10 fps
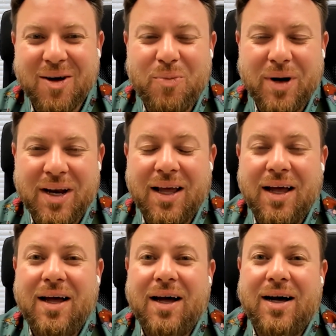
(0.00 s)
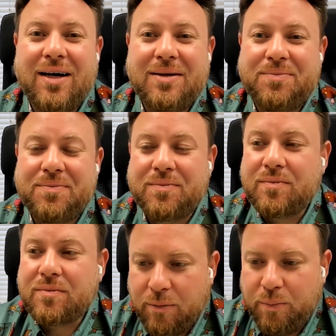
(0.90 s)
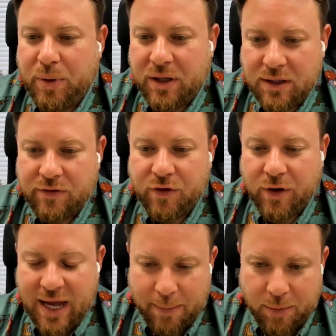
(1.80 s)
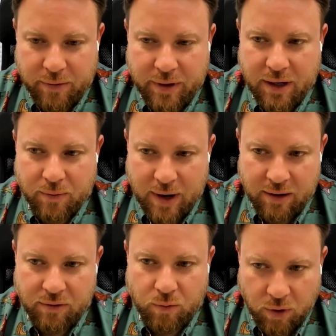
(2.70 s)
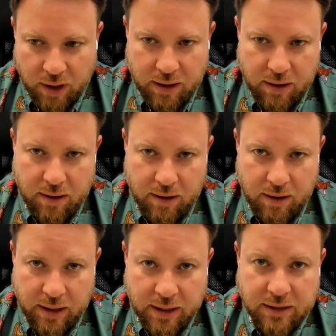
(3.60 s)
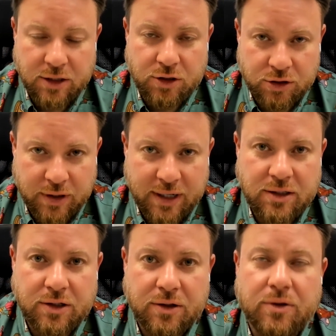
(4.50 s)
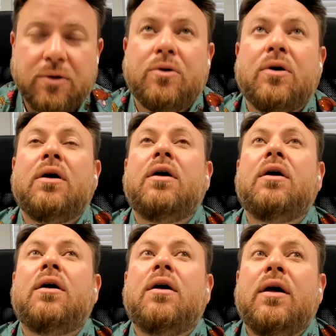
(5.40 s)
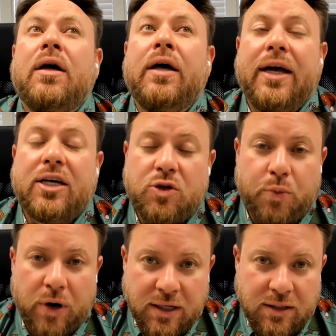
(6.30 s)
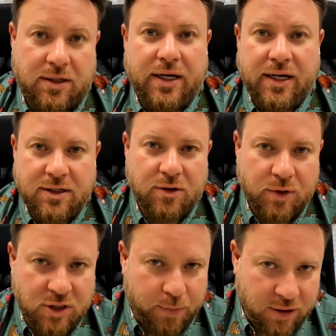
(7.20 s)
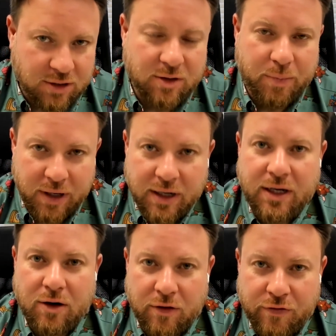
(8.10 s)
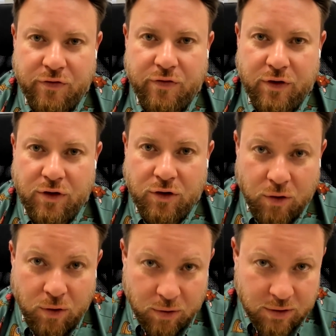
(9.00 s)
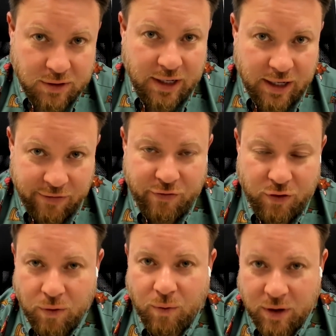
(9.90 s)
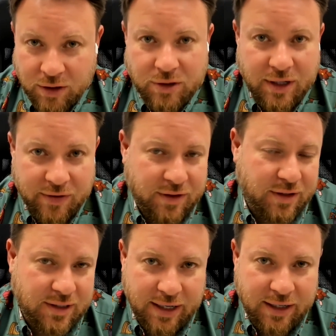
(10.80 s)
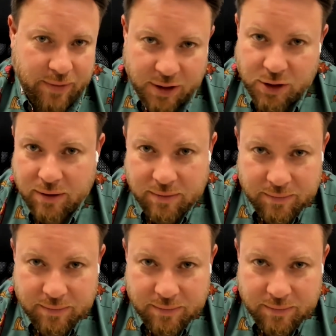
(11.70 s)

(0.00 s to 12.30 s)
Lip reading: But building vocabulary around what it is that you're trying to express is a responsibility of yours if you want to give design direction.